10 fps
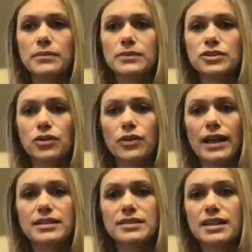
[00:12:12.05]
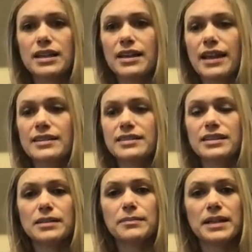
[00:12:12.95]
So that's a
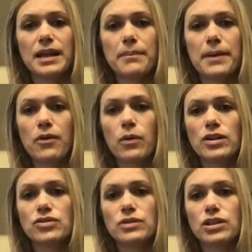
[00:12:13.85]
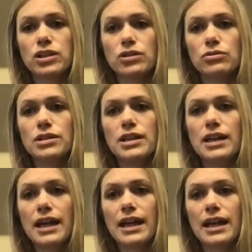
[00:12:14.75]
little bit about what to include.
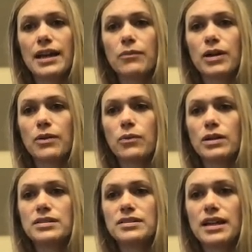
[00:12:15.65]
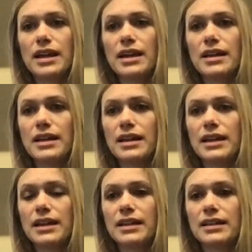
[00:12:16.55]
And what I would say
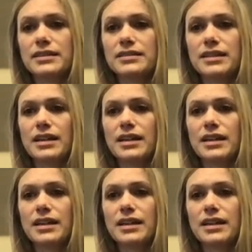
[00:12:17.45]
is,